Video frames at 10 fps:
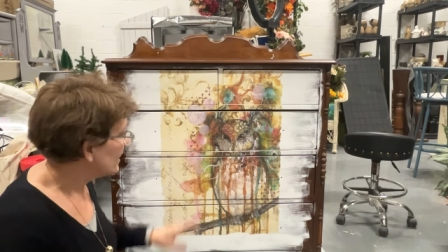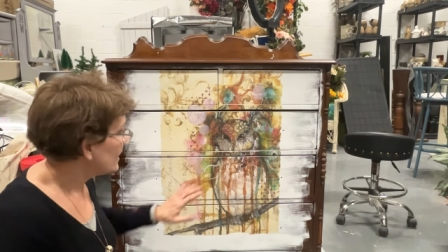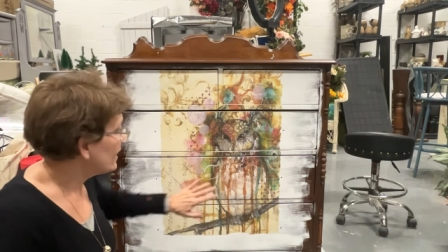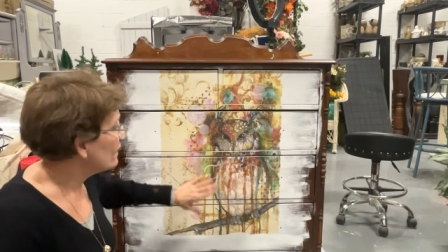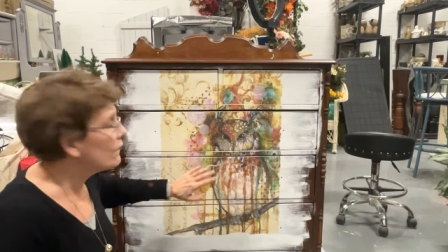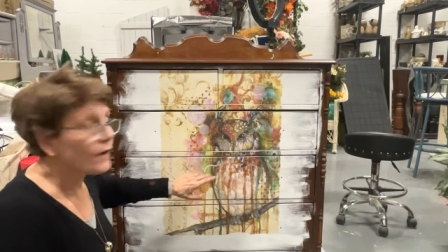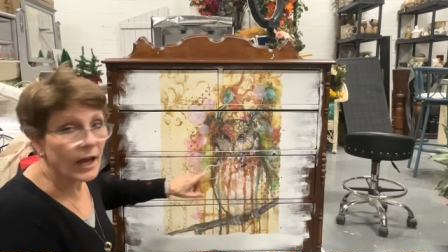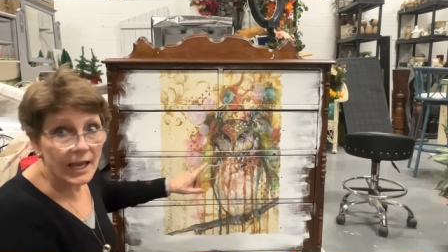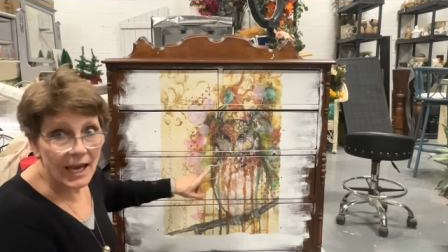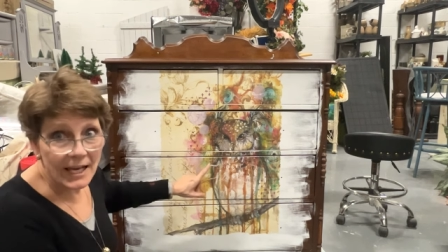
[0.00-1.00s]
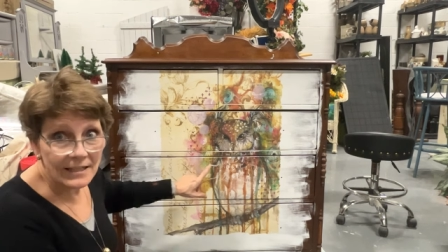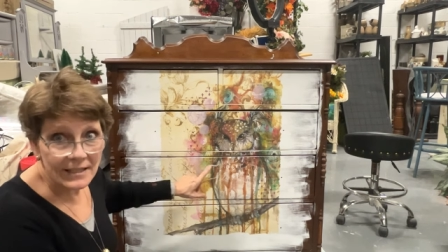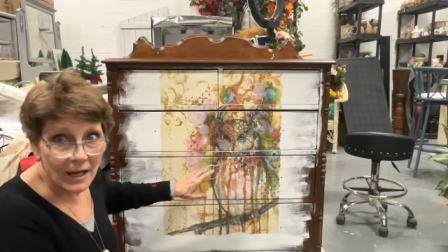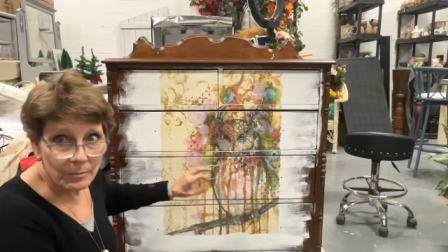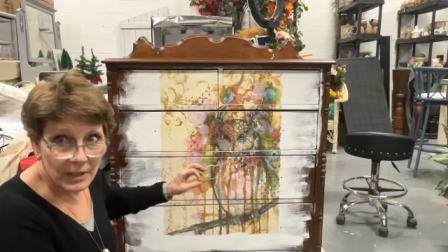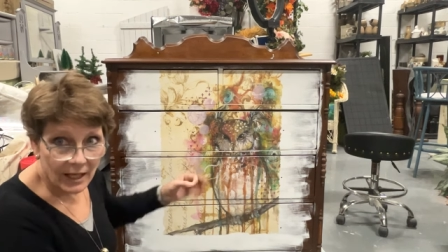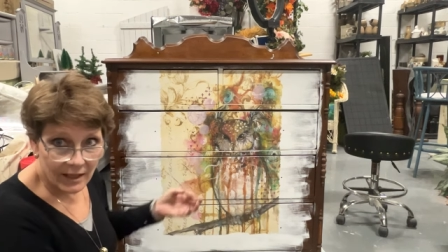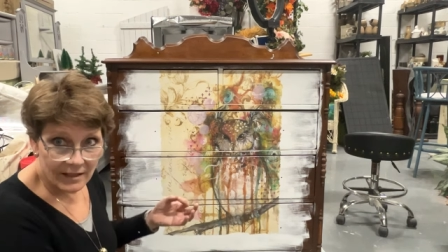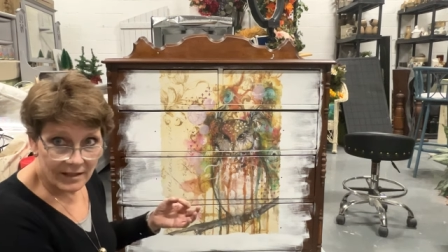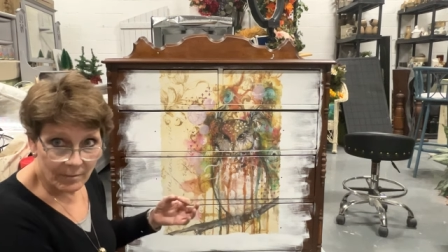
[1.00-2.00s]
If I end up
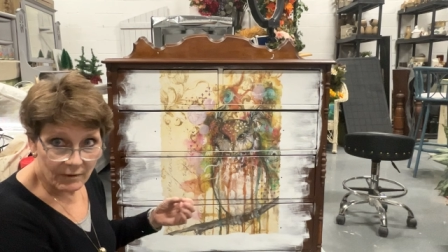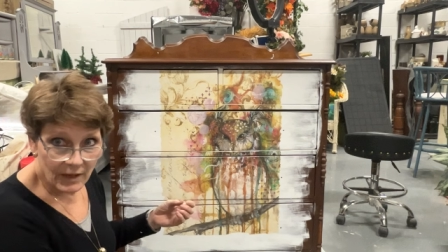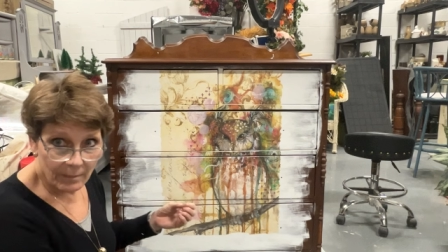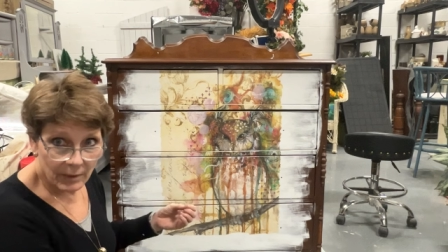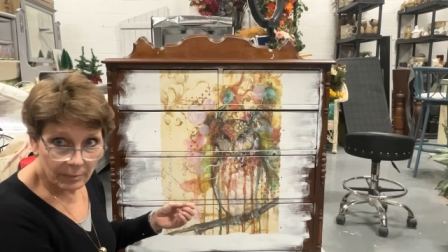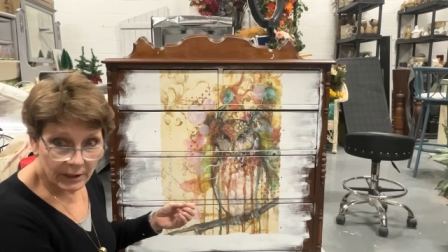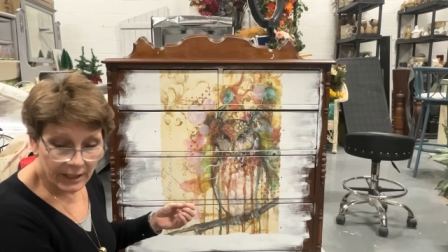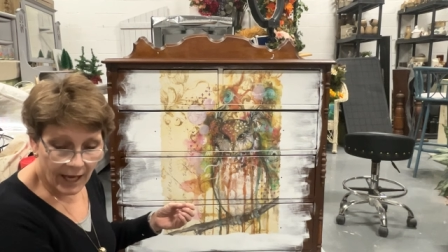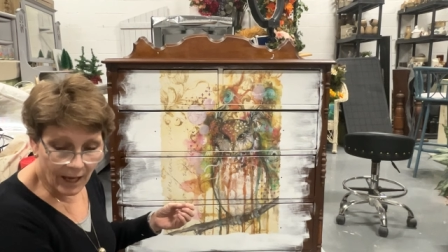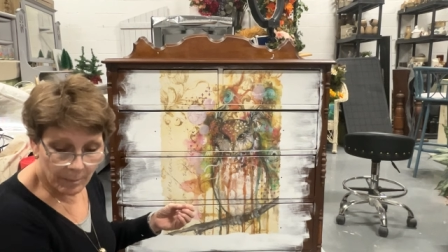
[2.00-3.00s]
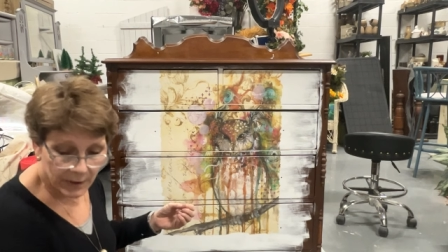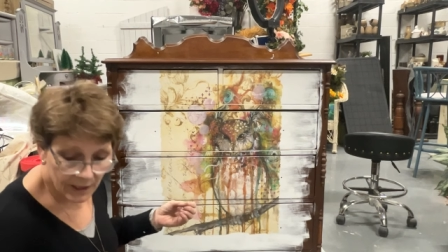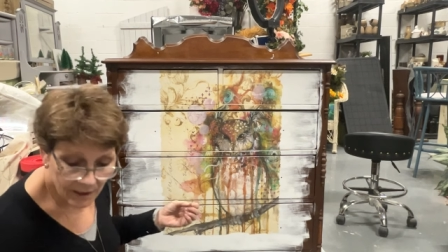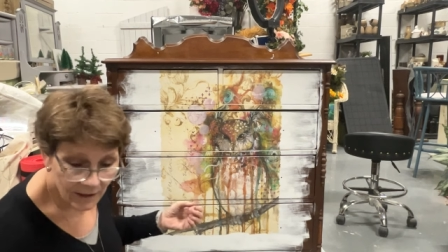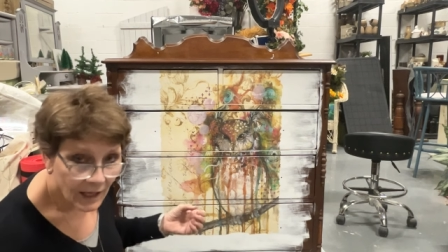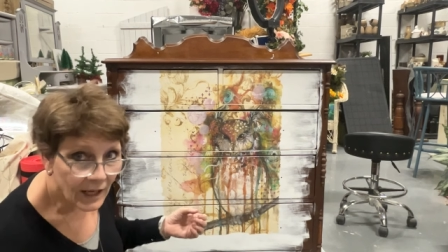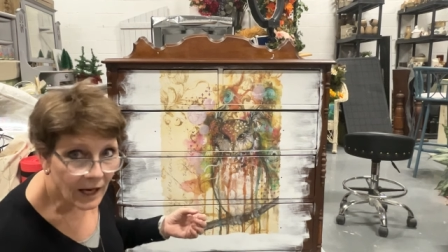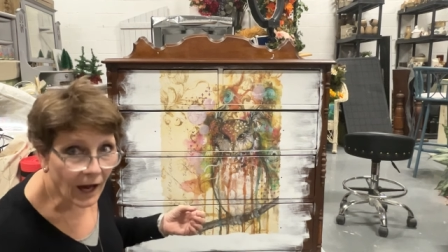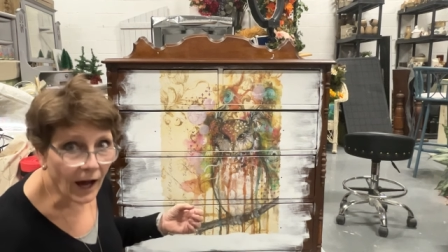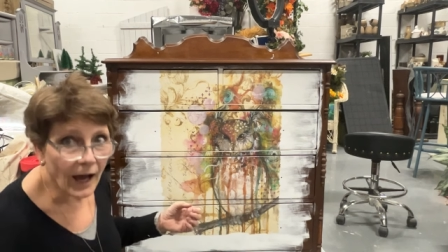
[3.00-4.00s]
getting some of that bubbling happening,
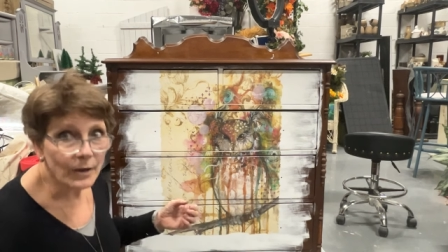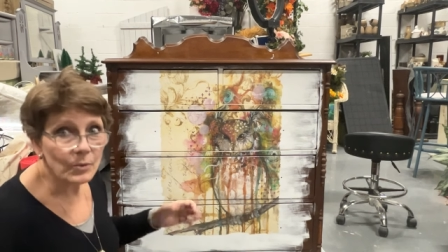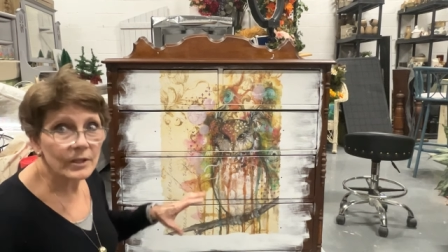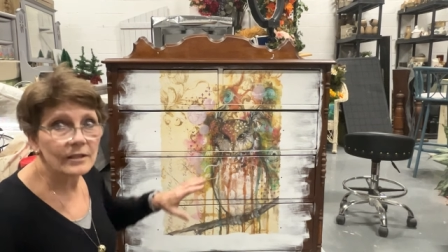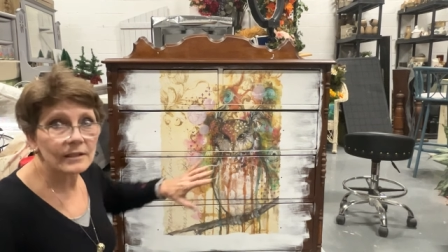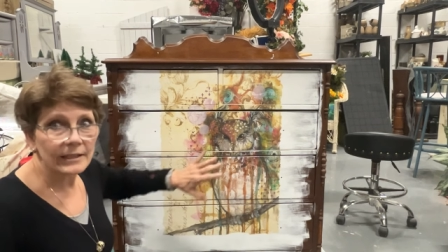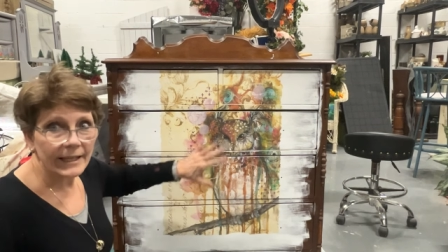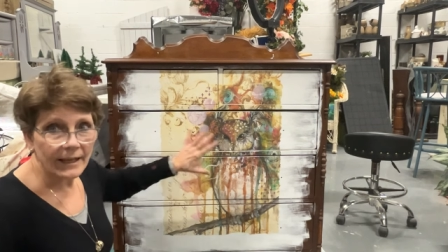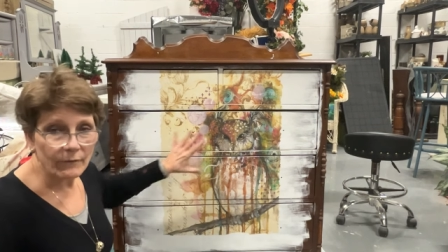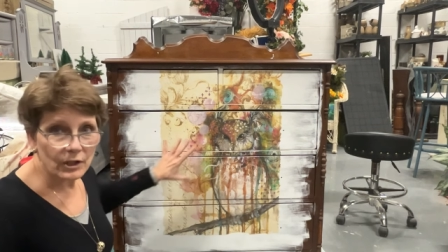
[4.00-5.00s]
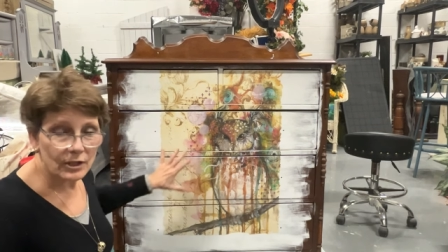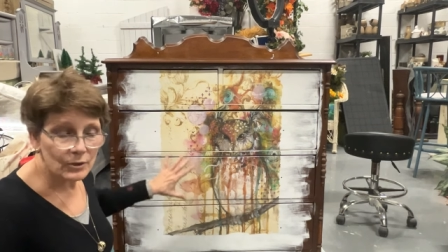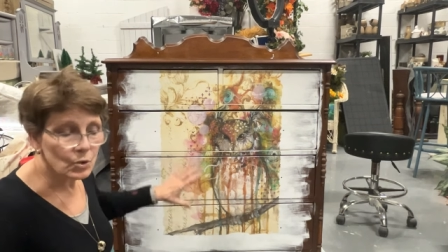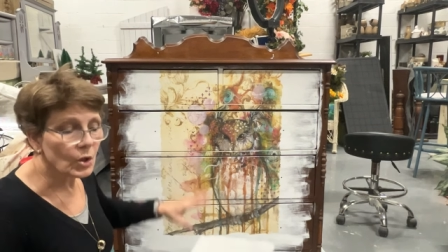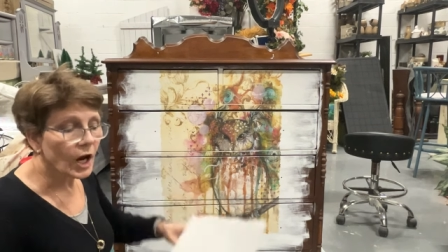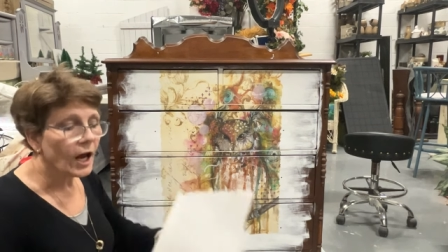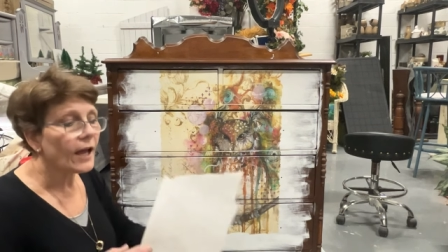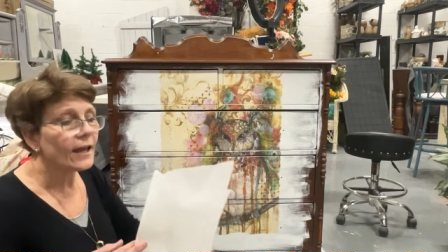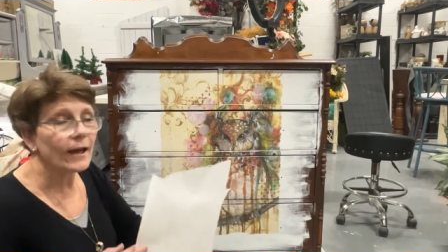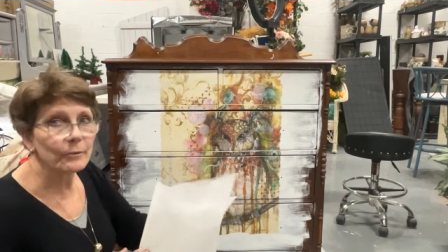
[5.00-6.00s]
I will let everything
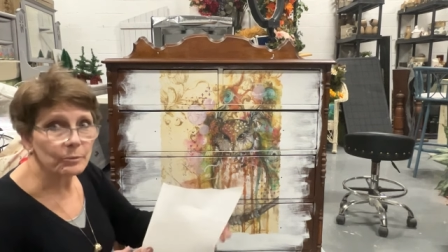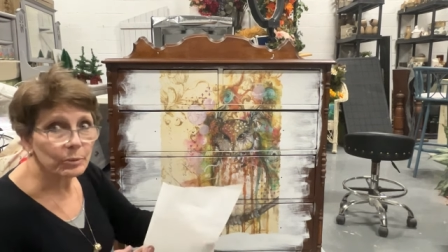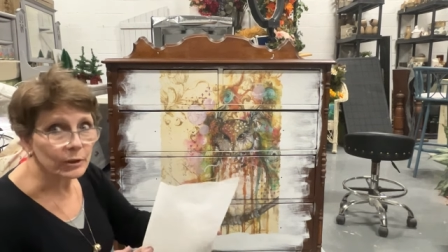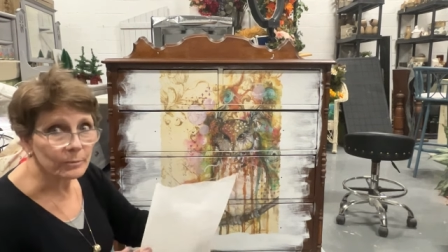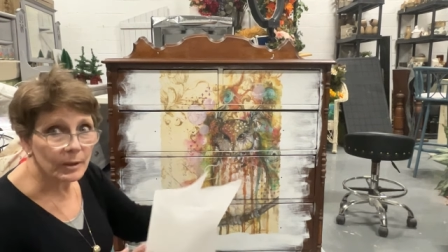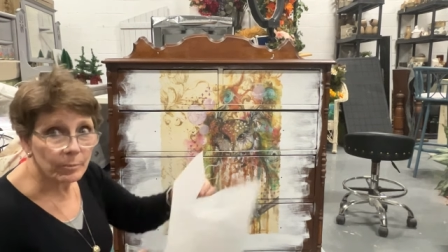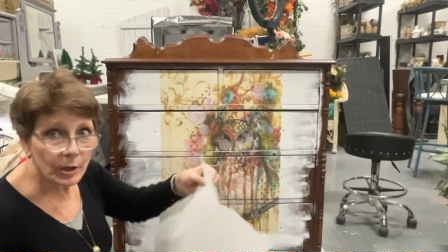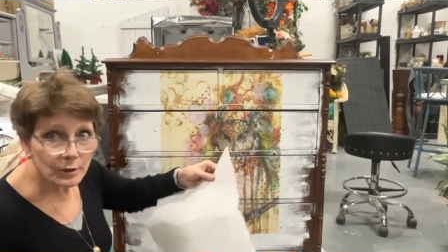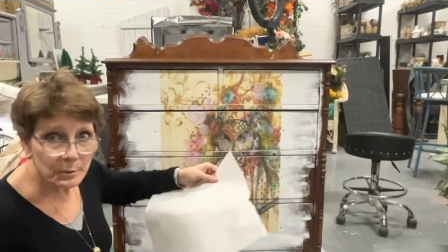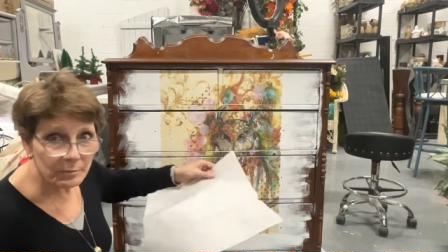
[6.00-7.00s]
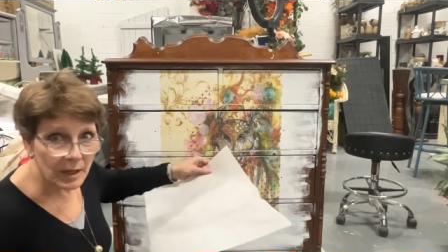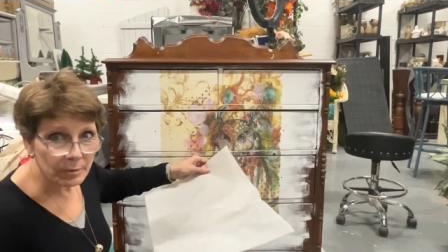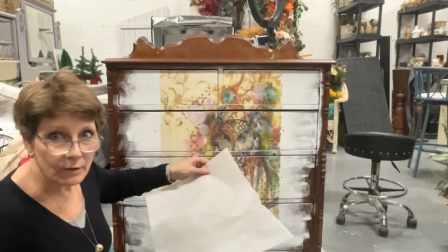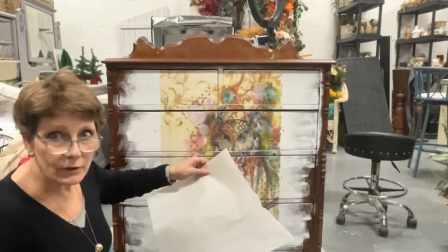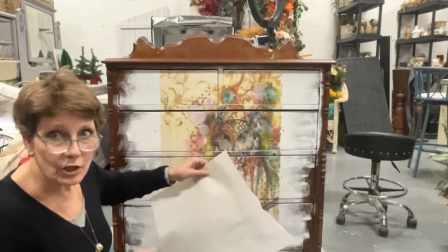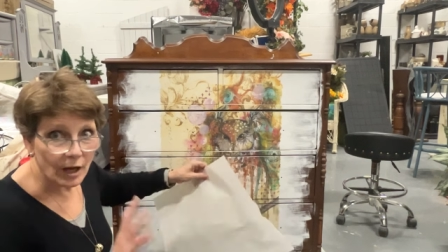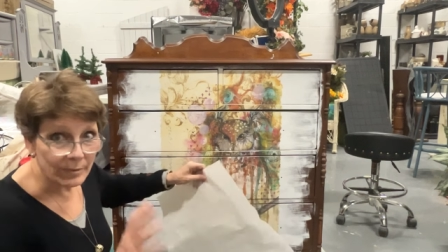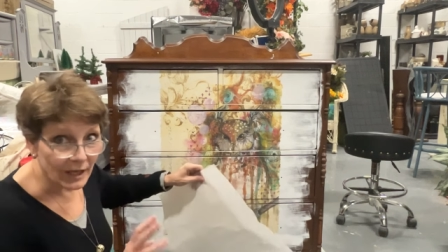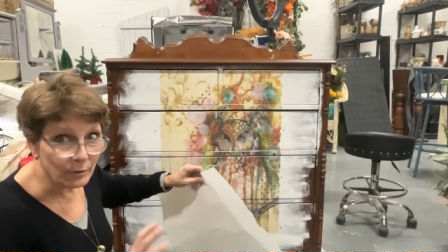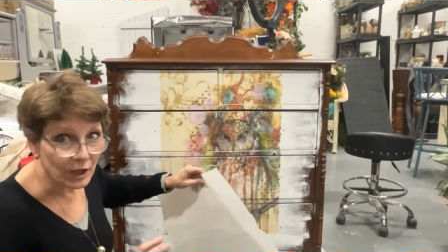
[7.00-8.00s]
dry. I will put my parchment paper over top
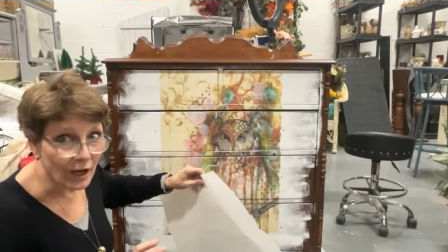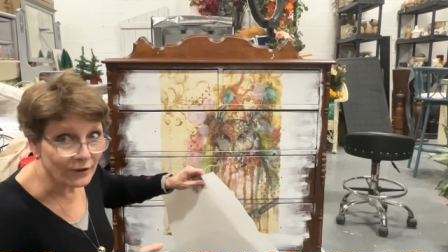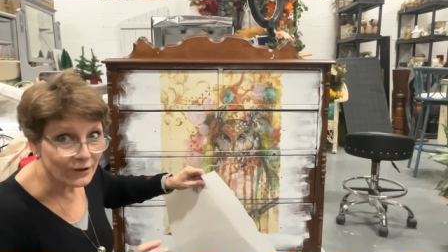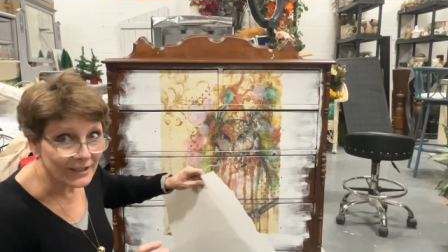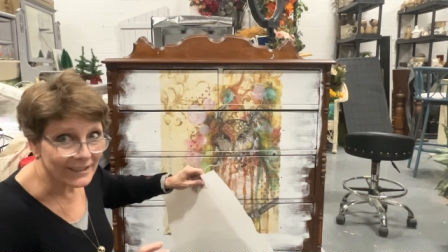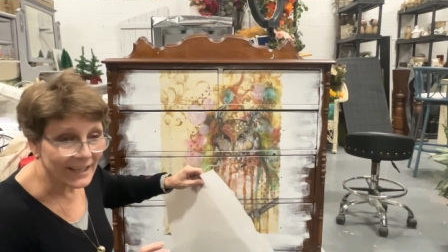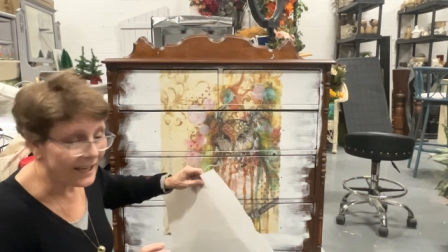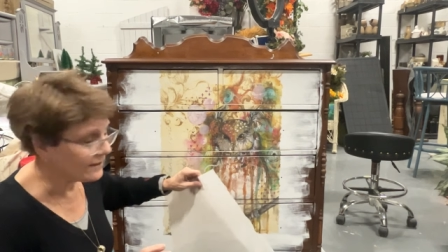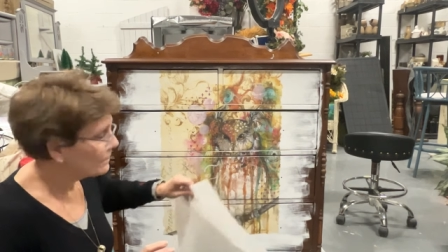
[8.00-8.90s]
and I will iron it again.